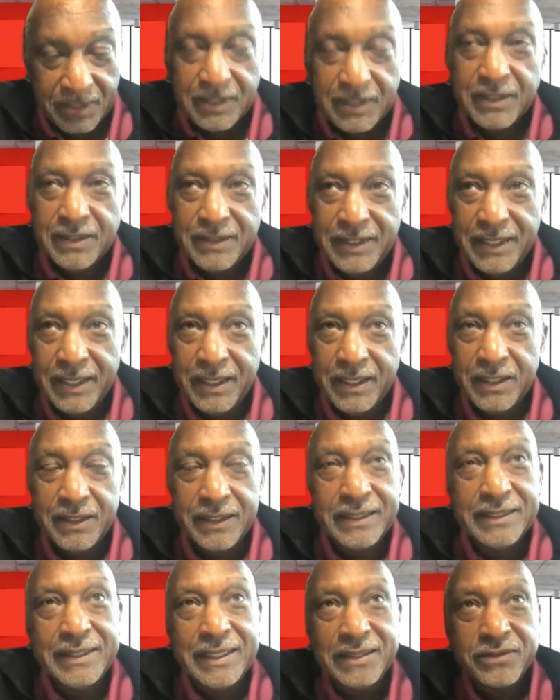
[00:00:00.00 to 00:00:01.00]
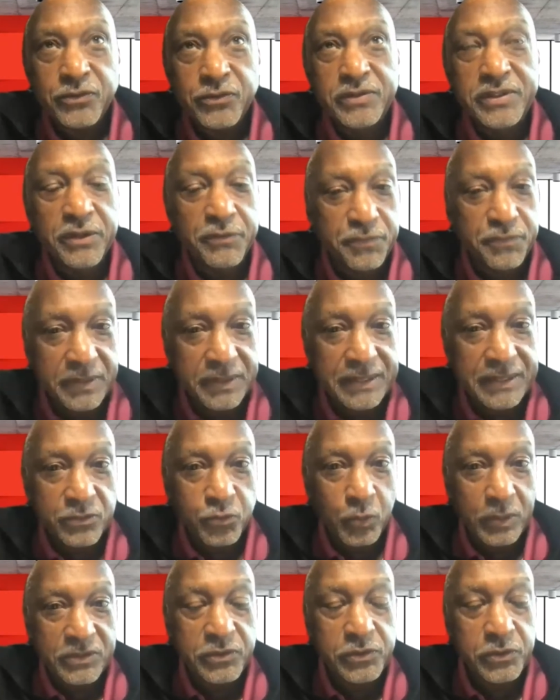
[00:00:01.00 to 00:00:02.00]
Yeah, and that's different.
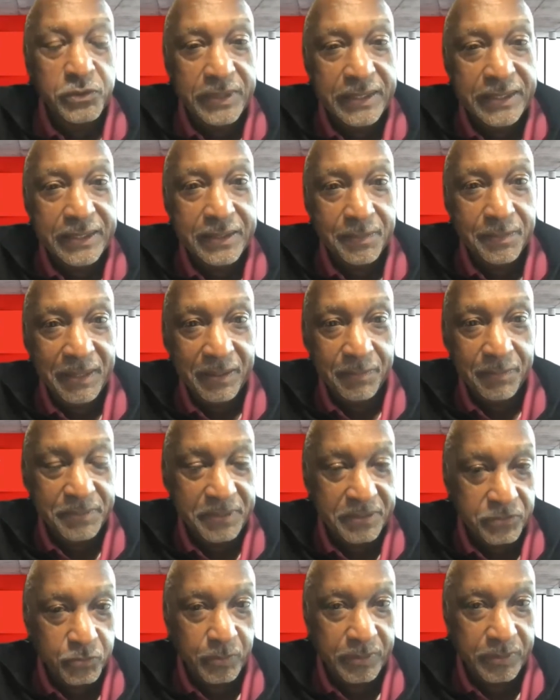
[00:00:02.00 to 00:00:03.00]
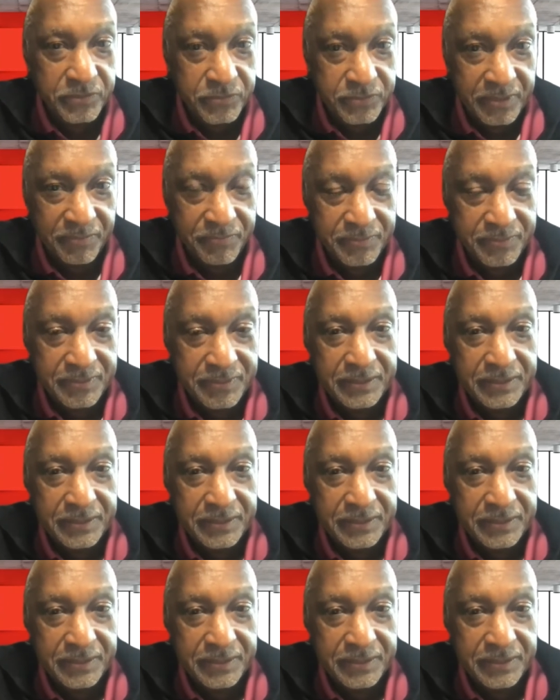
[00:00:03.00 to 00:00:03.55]
That's what's unique about PS27